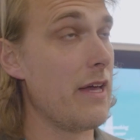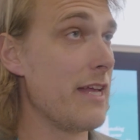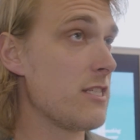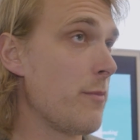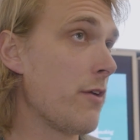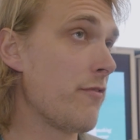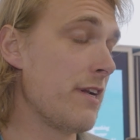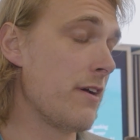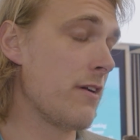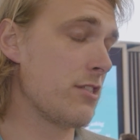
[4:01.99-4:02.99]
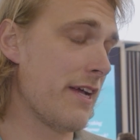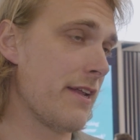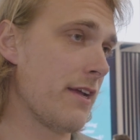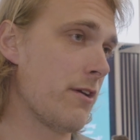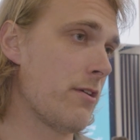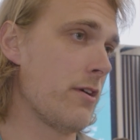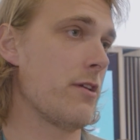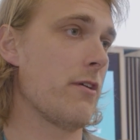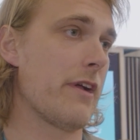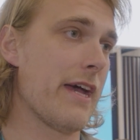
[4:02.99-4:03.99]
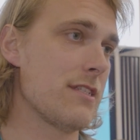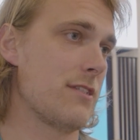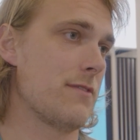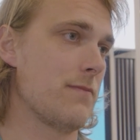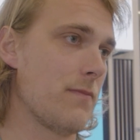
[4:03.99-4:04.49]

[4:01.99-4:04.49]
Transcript: It's about really understanding your guests.